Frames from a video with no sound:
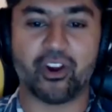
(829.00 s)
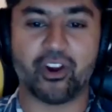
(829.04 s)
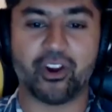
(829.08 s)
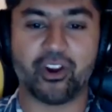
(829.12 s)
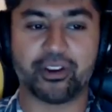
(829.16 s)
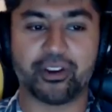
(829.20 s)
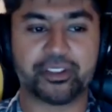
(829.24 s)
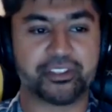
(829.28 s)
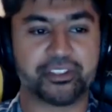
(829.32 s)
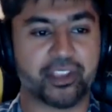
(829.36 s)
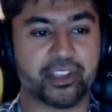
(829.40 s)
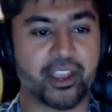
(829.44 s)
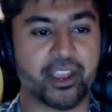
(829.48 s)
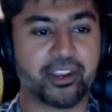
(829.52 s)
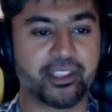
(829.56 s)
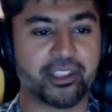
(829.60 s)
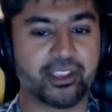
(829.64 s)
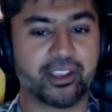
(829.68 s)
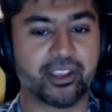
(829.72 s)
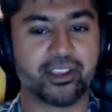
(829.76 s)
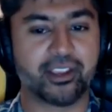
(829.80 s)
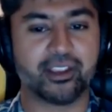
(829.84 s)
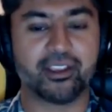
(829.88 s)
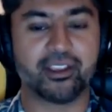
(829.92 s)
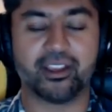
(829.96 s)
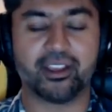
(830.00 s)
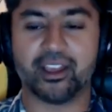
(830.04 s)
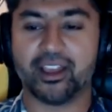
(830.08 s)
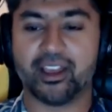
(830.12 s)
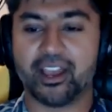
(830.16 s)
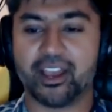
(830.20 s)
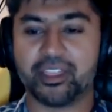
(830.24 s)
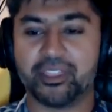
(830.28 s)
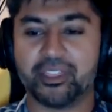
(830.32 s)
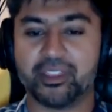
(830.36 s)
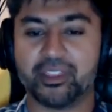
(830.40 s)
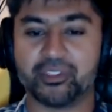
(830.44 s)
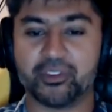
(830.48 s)
are exciting.
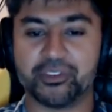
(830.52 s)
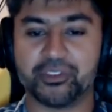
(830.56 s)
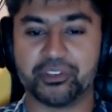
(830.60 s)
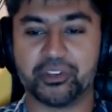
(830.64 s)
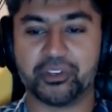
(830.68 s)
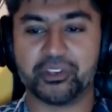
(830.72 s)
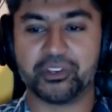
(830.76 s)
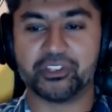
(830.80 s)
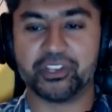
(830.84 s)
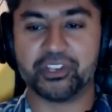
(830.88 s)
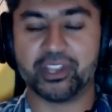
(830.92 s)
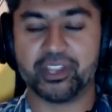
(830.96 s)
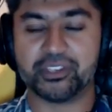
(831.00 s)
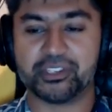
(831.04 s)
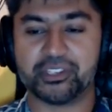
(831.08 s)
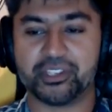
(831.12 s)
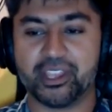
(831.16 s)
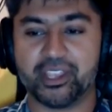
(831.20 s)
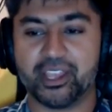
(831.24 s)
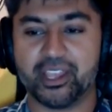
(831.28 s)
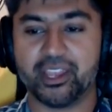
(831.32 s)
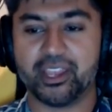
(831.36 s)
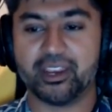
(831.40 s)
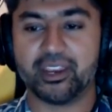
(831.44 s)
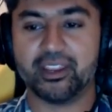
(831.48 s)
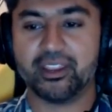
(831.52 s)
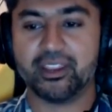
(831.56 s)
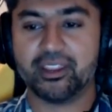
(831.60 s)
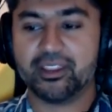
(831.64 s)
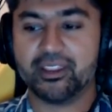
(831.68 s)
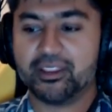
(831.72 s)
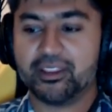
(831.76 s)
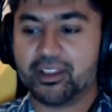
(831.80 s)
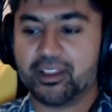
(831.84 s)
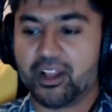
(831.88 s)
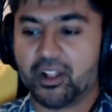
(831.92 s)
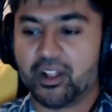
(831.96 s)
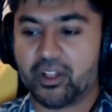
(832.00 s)
I think there's a good chance that
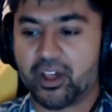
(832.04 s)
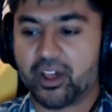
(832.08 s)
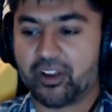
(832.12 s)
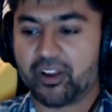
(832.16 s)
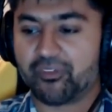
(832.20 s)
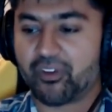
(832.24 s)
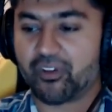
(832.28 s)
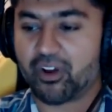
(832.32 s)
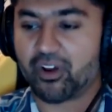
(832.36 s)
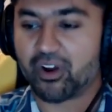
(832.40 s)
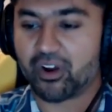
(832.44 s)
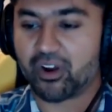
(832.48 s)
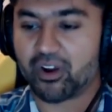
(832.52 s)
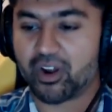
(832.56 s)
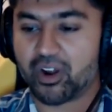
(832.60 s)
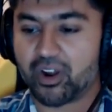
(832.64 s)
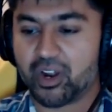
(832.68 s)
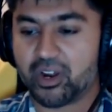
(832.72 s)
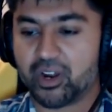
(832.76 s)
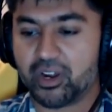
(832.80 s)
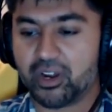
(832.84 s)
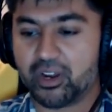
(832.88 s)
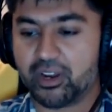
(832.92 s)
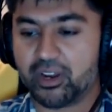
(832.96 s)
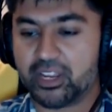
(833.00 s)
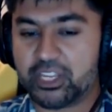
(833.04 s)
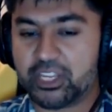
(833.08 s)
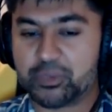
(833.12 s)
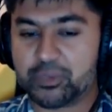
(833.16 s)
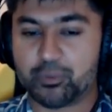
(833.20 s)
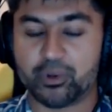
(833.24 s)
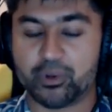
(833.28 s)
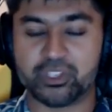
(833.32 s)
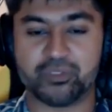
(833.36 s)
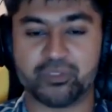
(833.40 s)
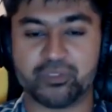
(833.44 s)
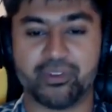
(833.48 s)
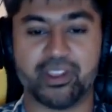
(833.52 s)
a lot of our
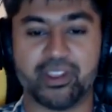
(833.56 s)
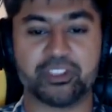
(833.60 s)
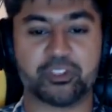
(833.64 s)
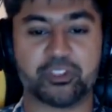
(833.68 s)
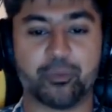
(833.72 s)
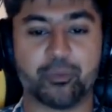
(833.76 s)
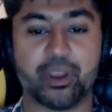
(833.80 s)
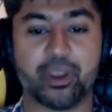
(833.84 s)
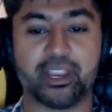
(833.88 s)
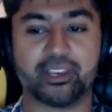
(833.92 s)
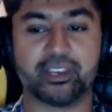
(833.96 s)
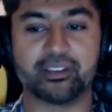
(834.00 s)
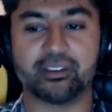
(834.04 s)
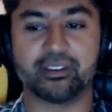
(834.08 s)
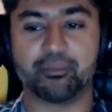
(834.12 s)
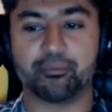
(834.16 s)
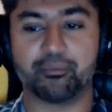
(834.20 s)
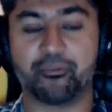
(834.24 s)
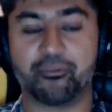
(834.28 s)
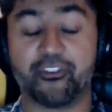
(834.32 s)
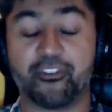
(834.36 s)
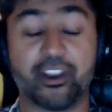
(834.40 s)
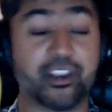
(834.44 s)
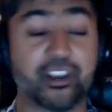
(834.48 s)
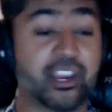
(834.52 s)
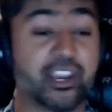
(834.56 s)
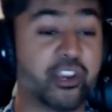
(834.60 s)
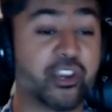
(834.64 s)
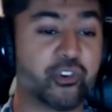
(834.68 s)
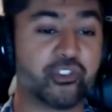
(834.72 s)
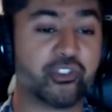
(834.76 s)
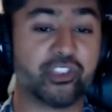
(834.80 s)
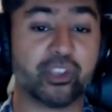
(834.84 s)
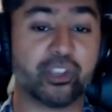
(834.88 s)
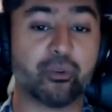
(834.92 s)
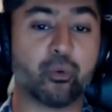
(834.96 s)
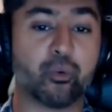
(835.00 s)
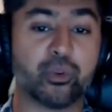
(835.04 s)
esports fans might find it
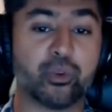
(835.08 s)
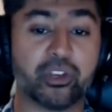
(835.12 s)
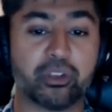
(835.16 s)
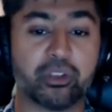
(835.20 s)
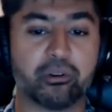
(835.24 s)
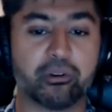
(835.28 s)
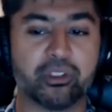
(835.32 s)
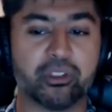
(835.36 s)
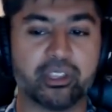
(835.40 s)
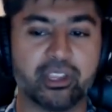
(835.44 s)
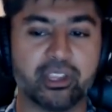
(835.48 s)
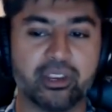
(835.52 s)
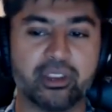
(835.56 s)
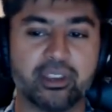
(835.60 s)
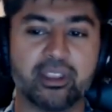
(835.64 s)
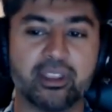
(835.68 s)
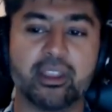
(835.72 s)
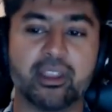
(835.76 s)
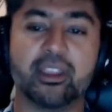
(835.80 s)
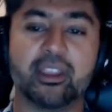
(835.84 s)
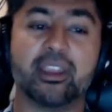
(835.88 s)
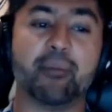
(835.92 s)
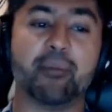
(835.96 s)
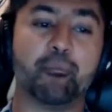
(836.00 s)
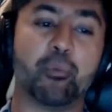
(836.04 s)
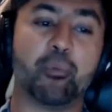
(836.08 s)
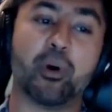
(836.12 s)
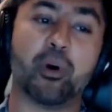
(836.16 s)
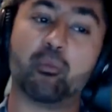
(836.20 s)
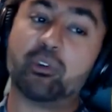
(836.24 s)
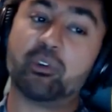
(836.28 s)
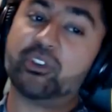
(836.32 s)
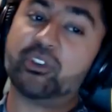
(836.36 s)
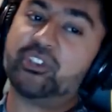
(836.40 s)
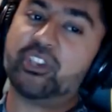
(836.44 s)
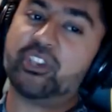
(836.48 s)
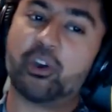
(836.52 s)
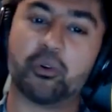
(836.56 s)
interesting what we do with it. But
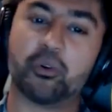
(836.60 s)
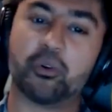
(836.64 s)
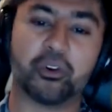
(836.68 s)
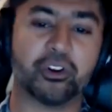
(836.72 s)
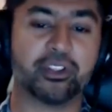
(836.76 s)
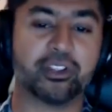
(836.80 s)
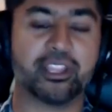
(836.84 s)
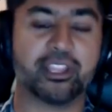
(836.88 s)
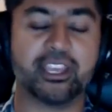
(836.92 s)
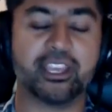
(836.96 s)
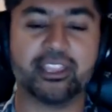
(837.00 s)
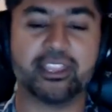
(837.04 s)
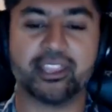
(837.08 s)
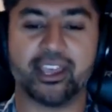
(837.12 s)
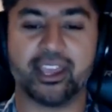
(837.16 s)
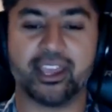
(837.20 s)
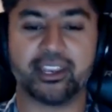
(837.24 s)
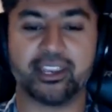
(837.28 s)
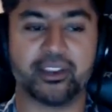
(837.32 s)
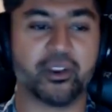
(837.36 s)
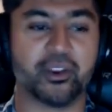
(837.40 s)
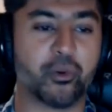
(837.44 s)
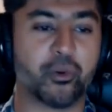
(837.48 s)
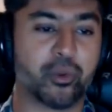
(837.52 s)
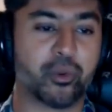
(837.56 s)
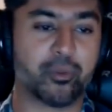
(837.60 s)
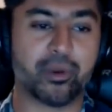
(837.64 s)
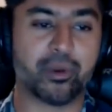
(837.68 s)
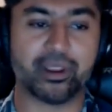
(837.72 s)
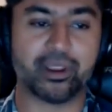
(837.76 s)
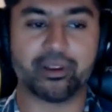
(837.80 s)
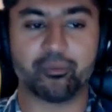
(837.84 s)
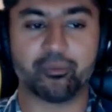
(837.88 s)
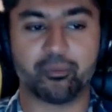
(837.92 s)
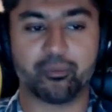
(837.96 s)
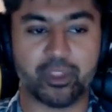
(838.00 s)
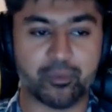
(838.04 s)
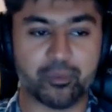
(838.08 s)
we're so early that
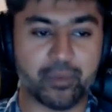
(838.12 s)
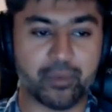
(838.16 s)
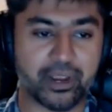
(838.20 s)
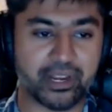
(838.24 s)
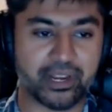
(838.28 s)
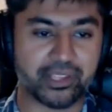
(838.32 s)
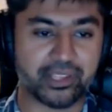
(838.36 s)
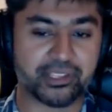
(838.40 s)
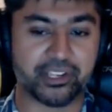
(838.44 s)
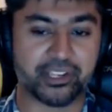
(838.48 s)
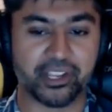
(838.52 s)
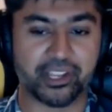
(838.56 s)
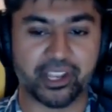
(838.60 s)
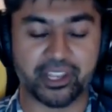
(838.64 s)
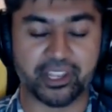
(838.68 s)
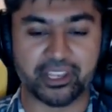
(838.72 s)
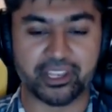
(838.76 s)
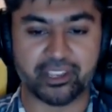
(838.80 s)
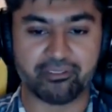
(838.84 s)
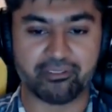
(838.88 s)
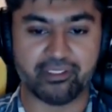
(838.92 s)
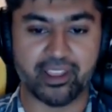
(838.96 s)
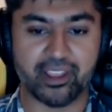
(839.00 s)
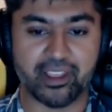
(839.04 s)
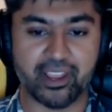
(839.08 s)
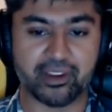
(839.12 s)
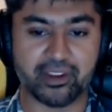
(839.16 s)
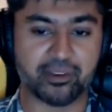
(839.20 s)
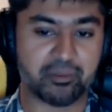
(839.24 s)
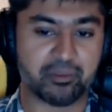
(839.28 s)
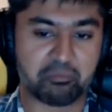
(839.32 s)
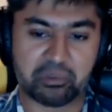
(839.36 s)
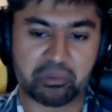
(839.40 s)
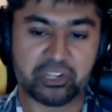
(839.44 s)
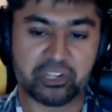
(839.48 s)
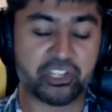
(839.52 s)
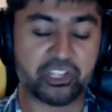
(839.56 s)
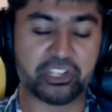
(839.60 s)
it might not stick any of that.
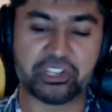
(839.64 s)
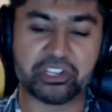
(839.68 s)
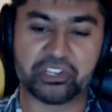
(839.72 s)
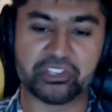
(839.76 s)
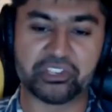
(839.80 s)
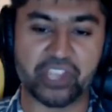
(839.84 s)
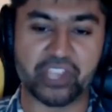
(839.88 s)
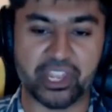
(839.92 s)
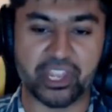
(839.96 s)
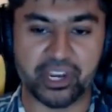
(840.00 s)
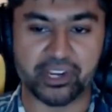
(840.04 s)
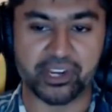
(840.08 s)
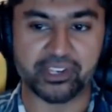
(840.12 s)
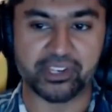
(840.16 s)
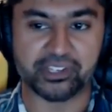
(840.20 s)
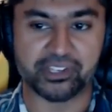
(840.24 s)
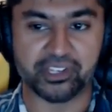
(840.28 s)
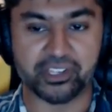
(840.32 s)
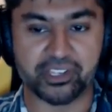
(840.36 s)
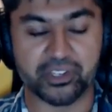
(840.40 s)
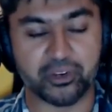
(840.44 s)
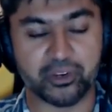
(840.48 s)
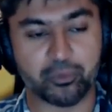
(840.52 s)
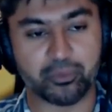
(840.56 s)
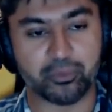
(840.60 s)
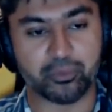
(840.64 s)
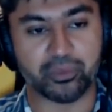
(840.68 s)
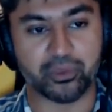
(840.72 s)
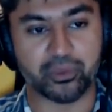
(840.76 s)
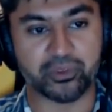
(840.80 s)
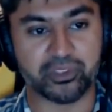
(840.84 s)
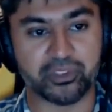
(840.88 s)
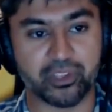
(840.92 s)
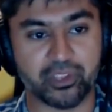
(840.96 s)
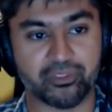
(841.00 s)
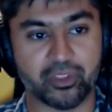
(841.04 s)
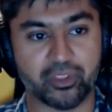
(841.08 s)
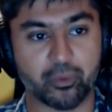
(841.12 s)
But it's just exciting to see the
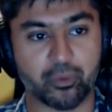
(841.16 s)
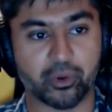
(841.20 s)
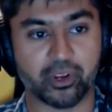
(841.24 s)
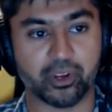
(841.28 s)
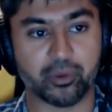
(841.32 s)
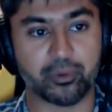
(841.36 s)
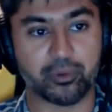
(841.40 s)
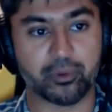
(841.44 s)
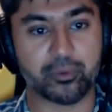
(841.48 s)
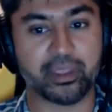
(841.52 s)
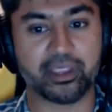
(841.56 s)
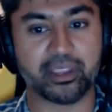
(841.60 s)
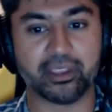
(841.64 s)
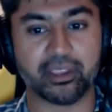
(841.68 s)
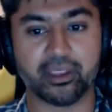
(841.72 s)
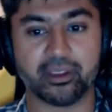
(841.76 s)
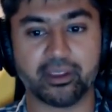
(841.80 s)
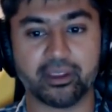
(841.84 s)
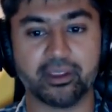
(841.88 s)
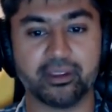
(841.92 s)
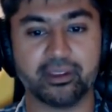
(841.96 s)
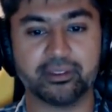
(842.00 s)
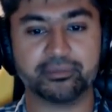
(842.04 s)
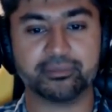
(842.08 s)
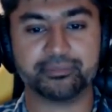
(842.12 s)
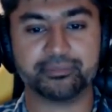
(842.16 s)
new stuff that we're going to be making.